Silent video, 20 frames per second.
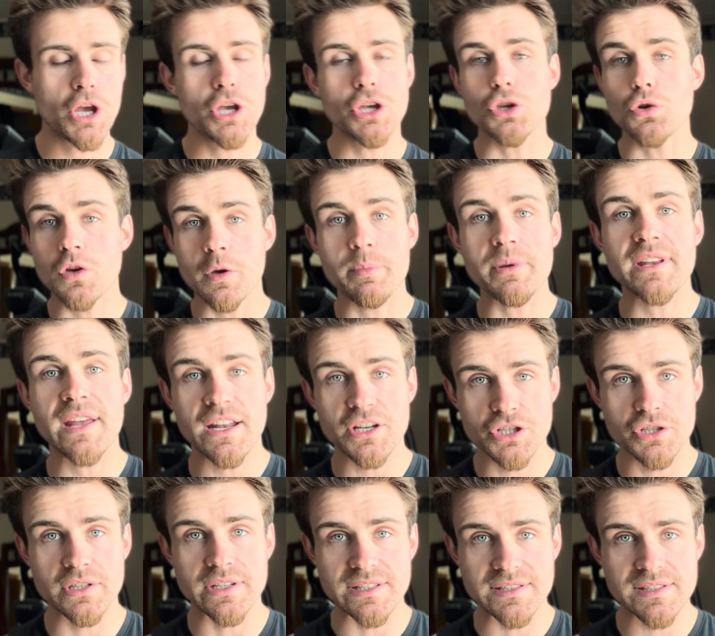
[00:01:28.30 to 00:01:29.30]
you could
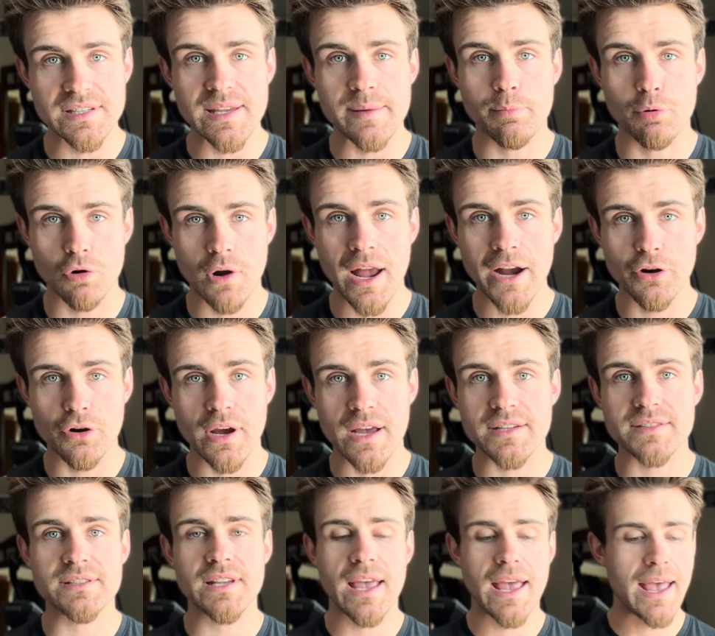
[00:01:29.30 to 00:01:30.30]
potentially see
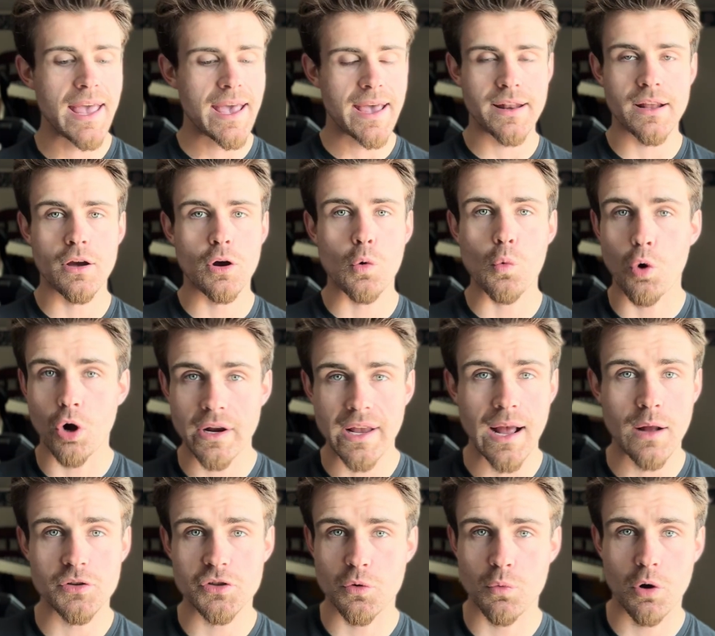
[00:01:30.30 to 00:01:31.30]
progress at a
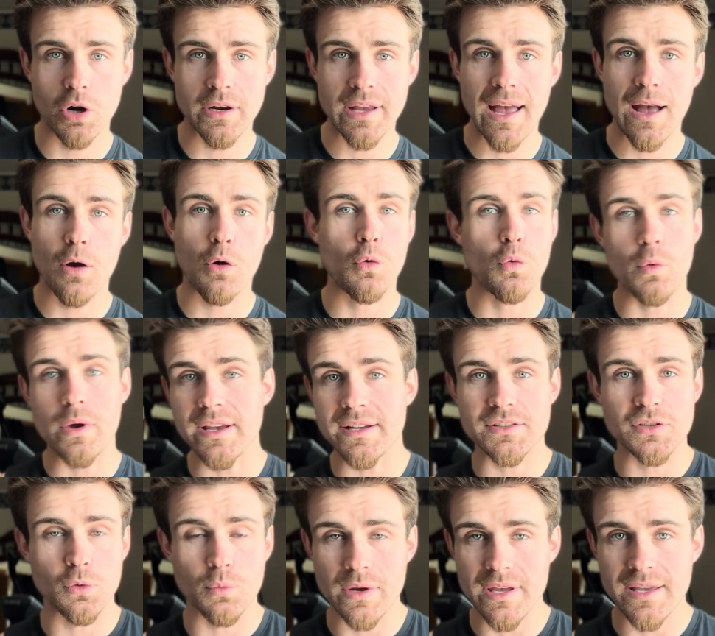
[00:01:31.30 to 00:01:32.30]
workout to workout, week
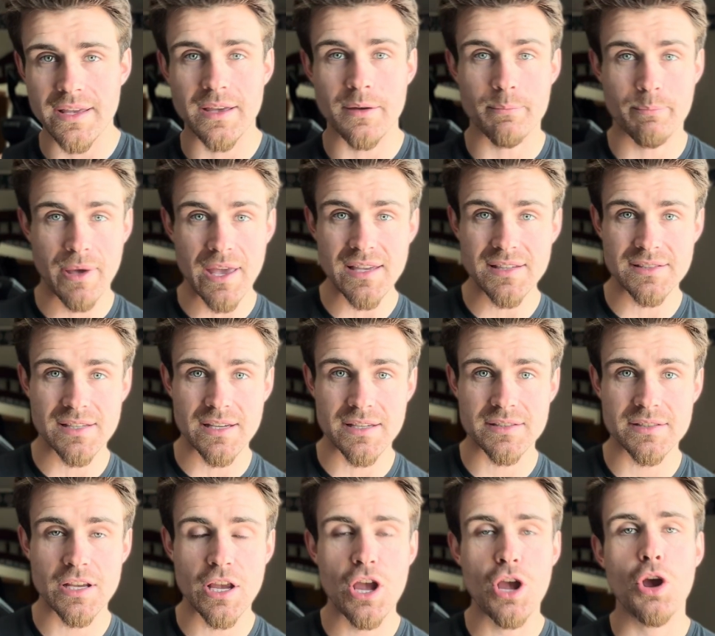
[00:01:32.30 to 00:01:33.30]
to week
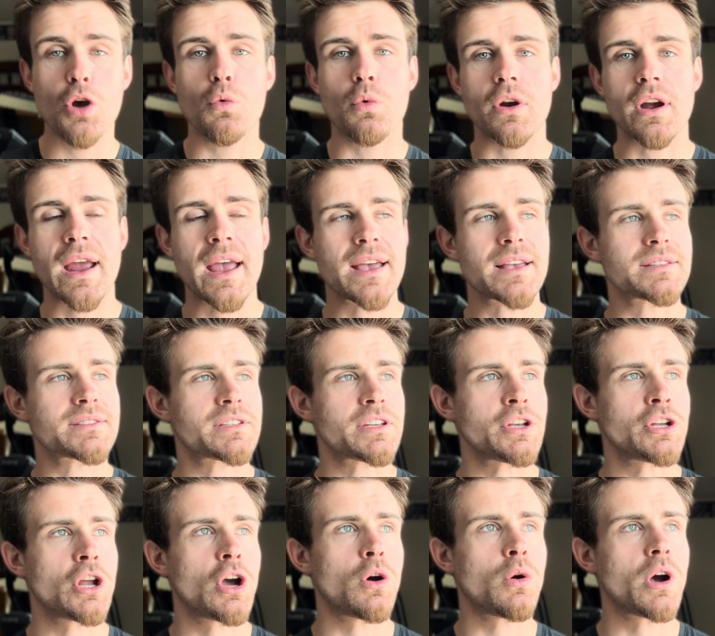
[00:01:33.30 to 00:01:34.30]
basis. Whereas,
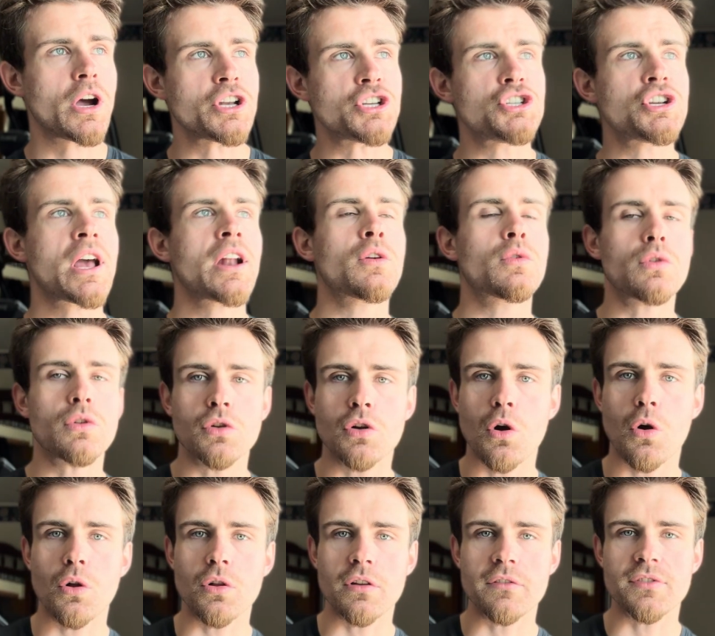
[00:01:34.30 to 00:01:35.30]
a general
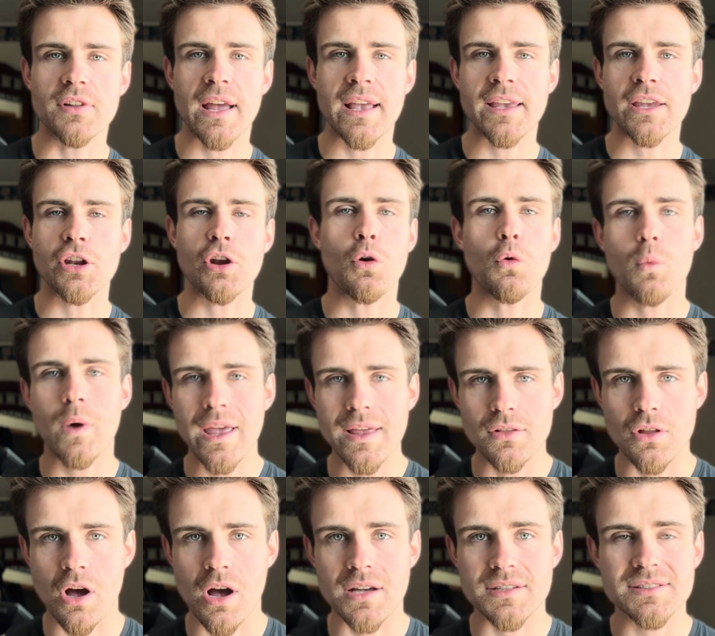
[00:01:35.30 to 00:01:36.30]
goal of like, weight
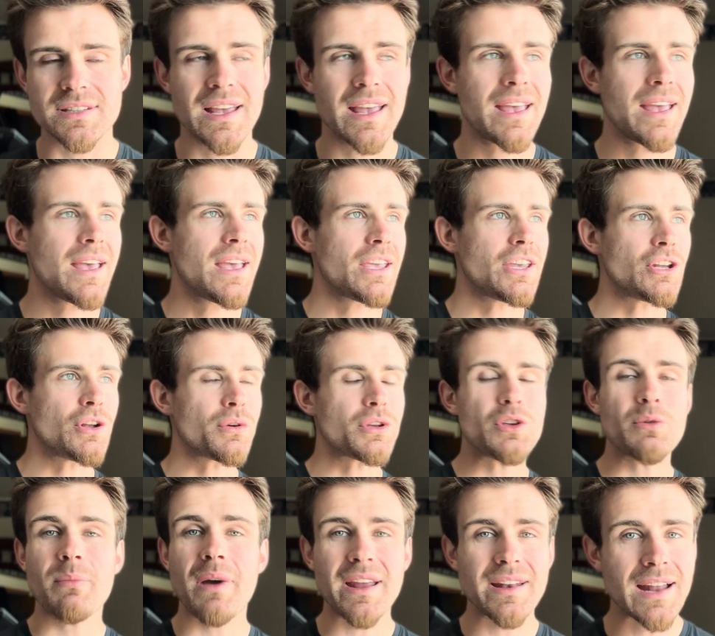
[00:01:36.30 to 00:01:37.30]
loss, you
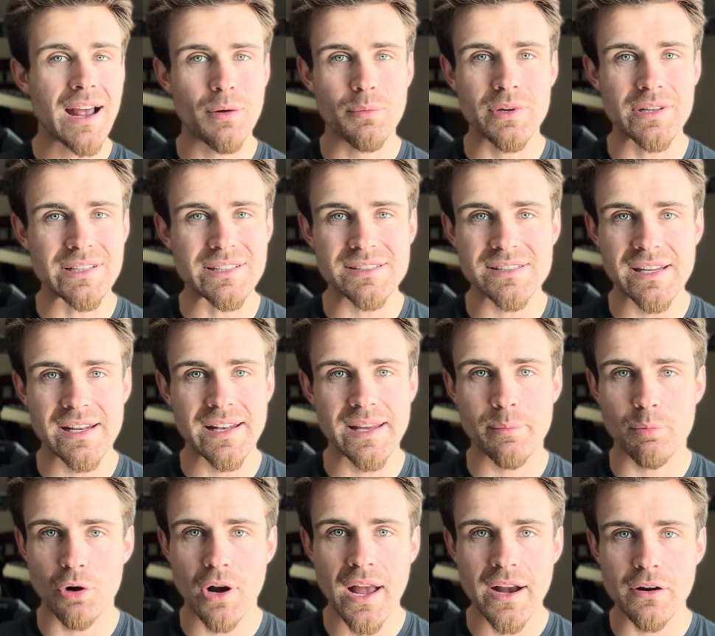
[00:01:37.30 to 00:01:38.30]
might not really see any
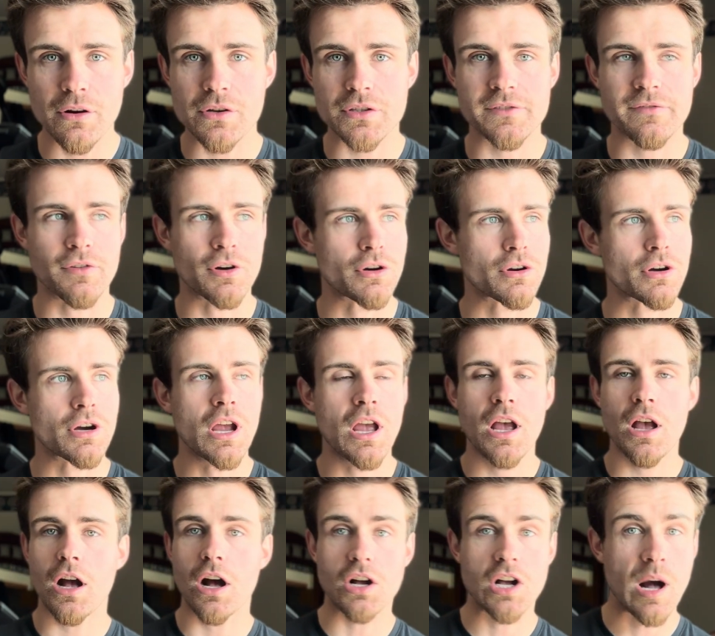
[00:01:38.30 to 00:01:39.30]
progress for
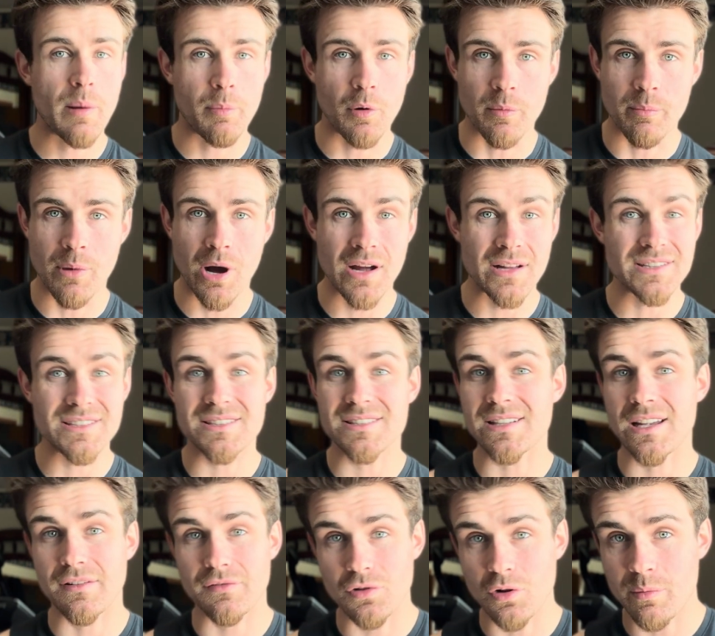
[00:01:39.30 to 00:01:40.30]
a couple months,
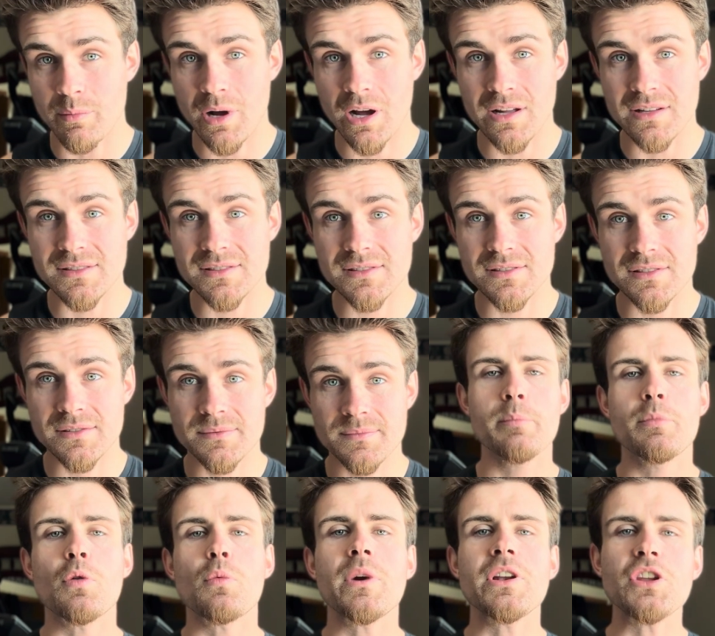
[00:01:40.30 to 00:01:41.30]
several months.
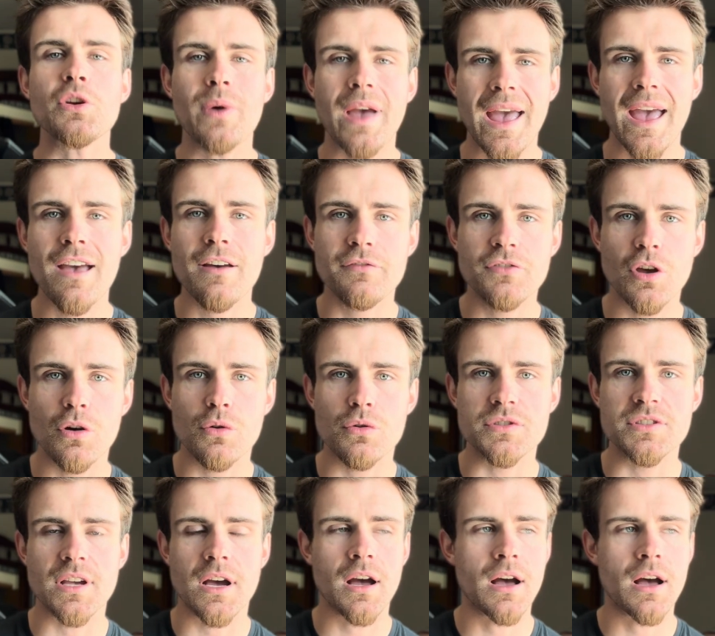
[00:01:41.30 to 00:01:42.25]
But when you have those